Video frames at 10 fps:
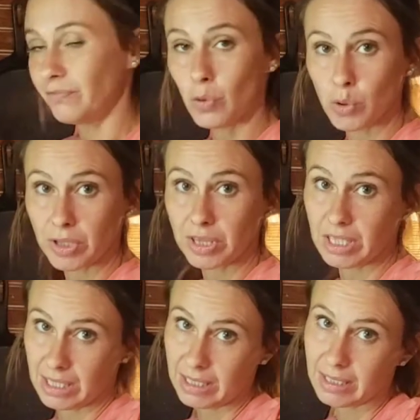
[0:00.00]
for
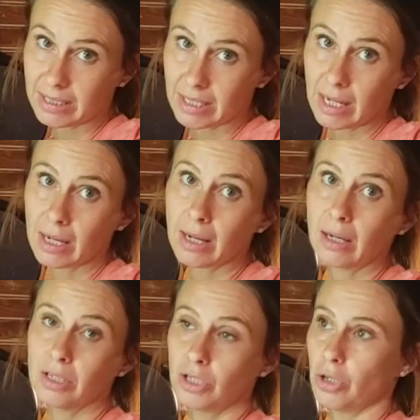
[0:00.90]
this
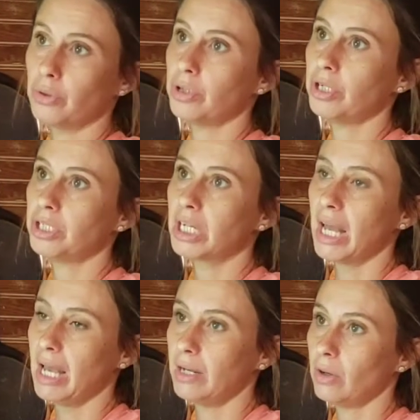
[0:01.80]
yogurt
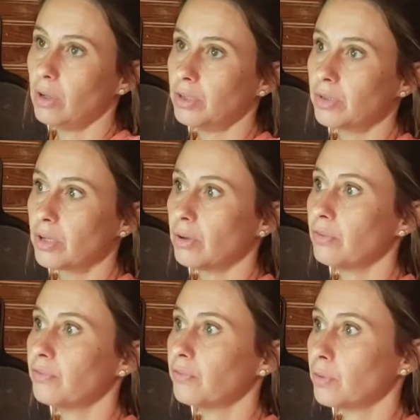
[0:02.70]
and
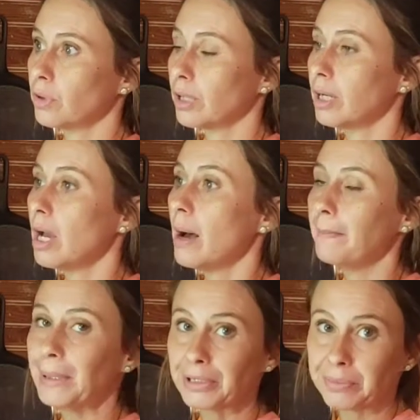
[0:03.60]
also for
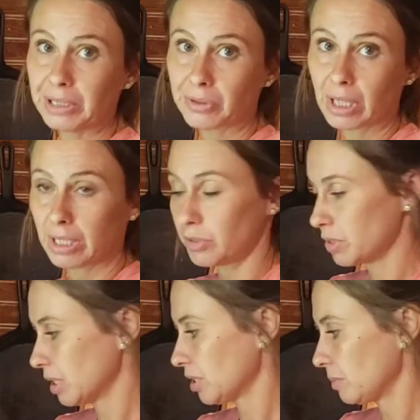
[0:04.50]
buttermilk. I
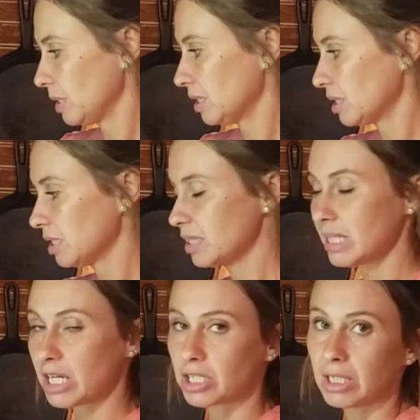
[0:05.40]
use this to, it's, this is
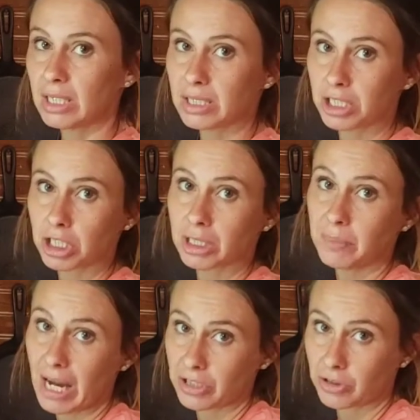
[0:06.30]
actually essentially
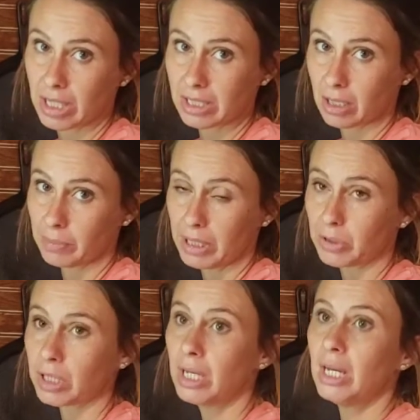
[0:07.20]
pasteurizing our
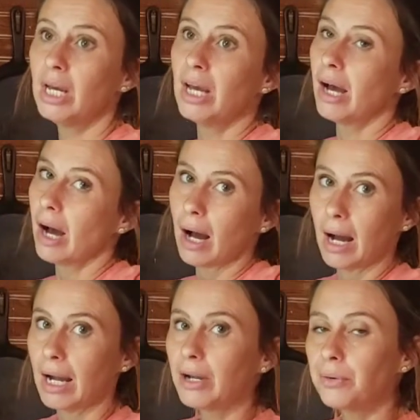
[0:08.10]
milk.
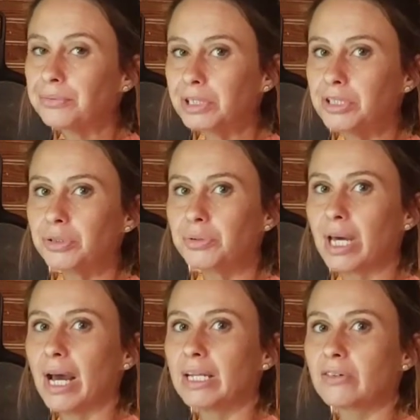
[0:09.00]
I only do
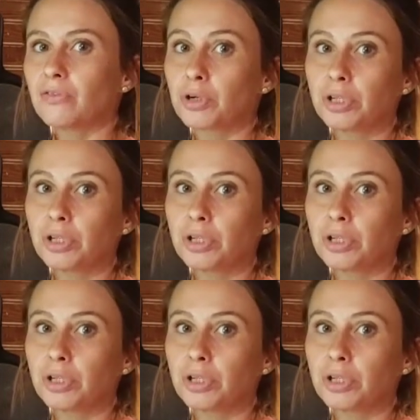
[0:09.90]
that for